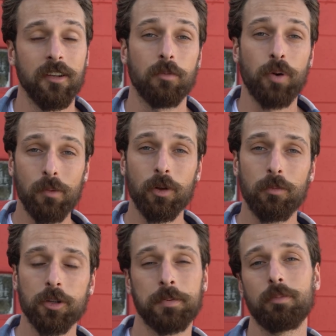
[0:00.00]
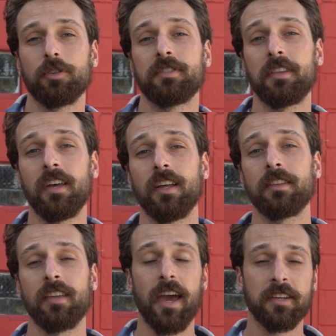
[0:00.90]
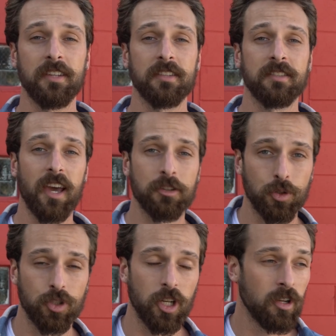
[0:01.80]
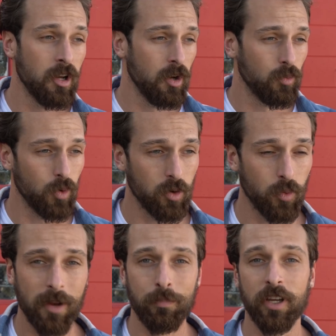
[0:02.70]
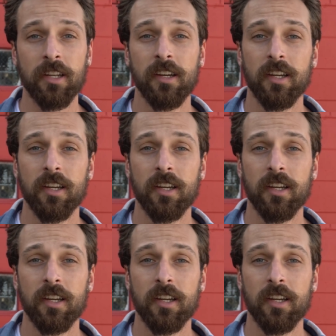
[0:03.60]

Now, the problem with most people is that they let the excess estrogen run rampant.